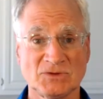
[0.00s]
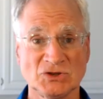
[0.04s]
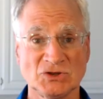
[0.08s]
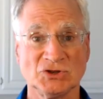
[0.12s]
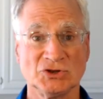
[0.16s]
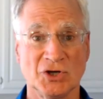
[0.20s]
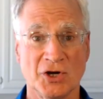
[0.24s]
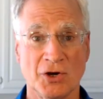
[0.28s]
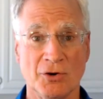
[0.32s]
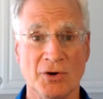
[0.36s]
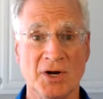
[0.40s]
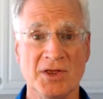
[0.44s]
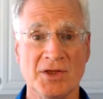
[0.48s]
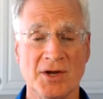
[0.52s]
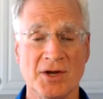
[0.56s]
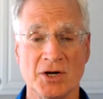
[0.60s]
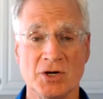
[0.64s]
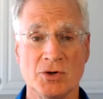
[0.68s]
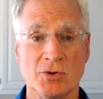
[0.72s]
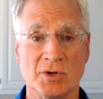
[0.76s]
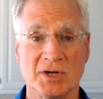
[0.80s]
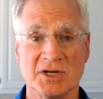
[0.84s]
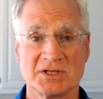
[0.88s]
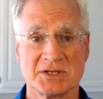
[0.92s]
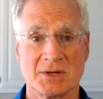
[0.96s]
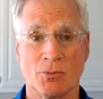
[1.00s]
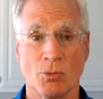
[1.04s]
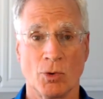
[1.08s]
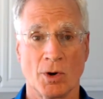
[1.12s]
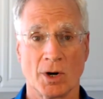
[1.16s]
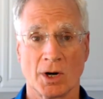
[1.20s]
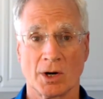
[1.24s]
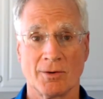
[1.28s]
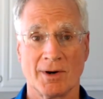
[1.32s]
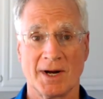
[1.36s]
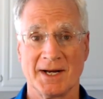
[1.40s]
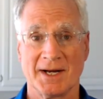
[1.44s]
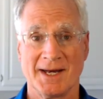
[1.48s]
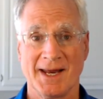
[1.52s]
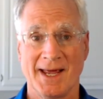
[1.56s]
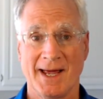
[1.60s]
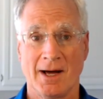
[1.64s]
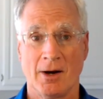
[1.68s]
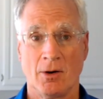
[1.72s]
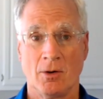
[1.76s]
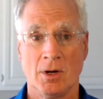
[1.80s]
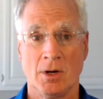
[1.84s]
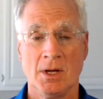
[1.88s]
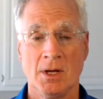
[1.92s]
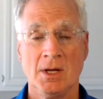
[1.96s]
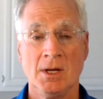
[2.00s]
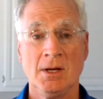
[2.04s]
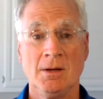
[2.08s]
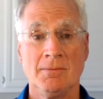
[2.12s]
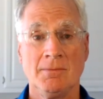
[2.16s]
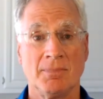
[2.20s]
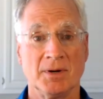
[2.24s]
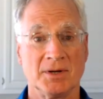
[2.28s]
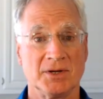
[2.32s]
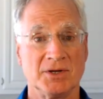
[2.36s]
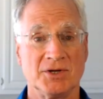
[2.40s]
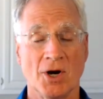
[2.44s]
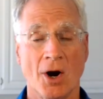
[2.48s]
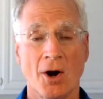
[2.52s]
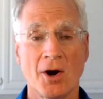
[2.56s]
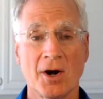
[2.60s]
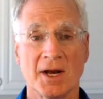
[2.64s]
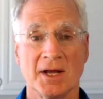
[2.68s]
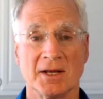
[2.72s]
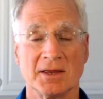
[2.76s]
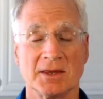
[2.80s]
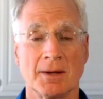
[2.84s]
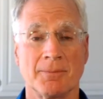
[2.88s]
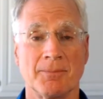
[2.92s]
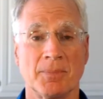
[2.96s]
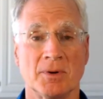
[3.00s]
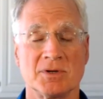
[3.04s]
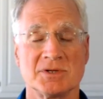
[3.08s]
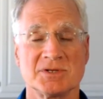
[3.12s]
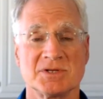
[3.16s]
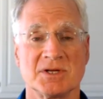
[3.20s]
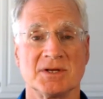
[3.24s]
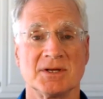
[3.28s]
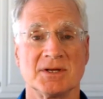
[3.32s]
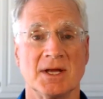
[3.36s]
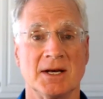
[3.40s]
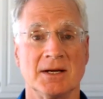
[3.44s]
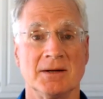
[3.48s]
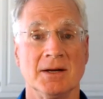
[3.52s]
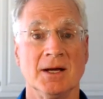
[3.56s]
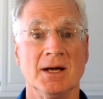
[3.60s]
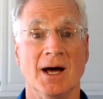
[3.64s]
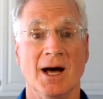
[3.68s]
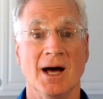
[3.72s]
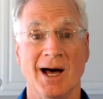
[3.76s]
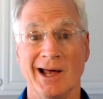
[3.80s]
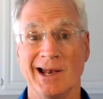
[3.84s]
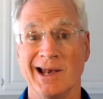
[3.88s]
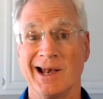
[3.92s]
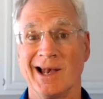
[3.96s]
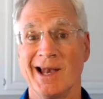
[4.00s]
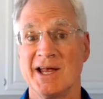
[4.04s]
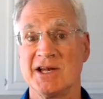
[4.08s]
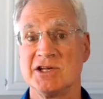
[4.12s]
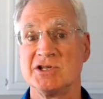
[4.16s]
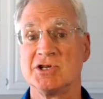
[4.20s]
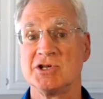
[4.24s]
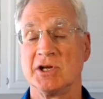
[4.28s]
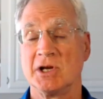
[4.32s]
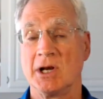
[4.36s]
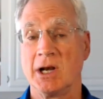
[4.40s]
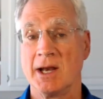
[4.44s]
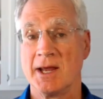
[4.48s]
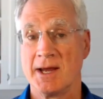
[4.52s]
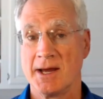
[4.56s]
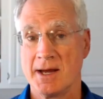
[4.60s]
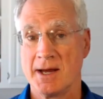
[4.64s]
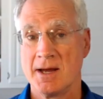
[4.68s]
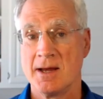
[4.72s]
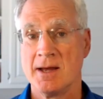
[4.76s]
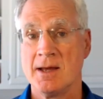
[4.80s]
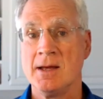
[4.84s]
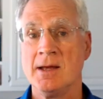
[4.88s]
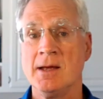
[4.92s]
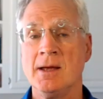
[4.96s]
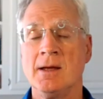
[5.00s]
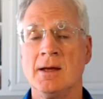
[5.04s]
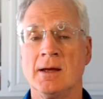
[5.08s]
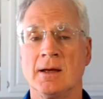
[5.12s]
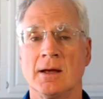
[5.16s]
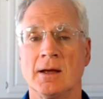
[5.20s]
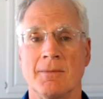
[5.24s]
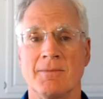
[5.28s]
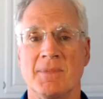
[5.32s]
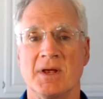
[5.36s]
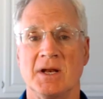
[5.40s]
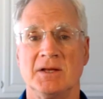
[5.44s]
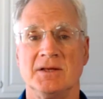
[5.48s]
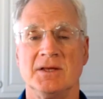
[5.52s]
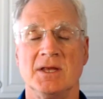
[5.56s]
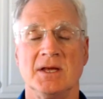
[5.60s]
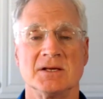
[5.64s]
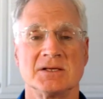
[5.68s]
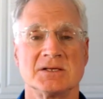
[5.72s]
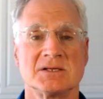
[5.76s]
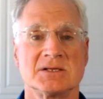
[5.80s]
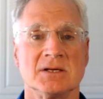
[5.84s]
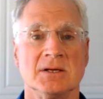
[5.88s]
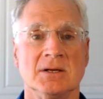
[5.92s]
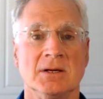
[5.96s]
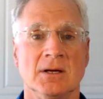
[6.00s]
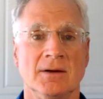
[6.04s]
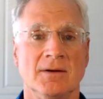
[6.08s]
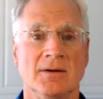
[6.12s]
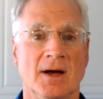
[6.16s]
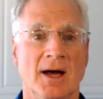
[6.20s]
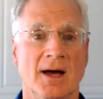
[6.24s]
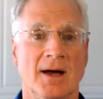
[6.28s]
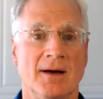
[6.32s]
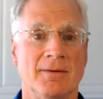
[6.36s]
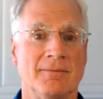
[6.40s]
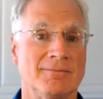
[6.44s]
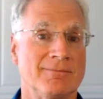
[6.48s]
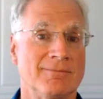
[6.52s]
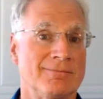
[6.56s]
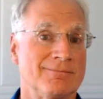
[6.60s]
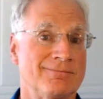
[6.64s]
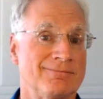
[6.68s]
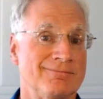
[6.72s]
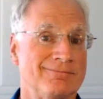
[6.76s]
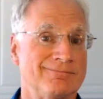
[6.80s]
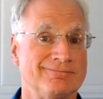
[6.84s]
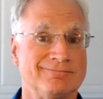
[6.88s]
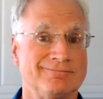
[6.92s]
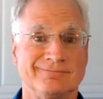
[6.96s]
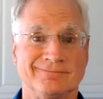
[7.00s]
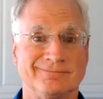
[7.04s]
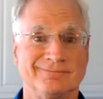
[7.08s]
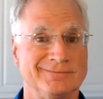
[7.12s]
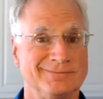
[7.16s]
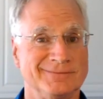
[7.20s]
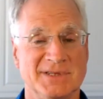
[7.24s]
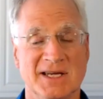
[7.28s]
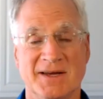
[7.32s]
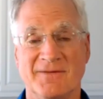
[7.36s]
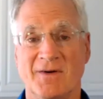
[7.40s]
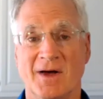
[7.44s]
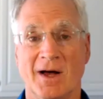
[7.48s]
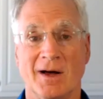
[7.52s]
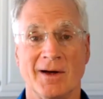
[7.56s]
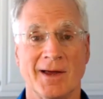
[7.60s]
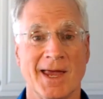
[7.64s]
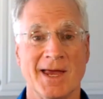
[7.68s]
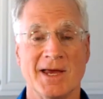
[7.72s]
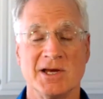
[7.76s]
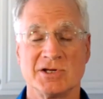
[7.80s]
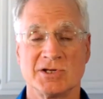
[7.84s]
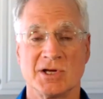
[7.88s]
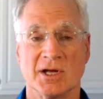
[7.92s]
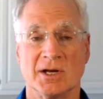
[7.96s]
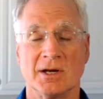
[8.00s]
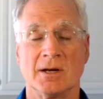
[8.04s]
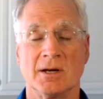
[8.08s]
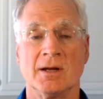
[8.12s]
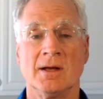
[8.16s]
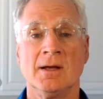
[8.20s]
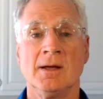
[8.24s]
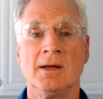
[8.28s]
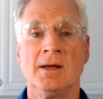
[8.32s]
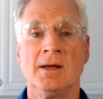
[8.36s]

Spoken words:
So you're in there doing some work right now, but darn it, the person that allegedly committed this defalcation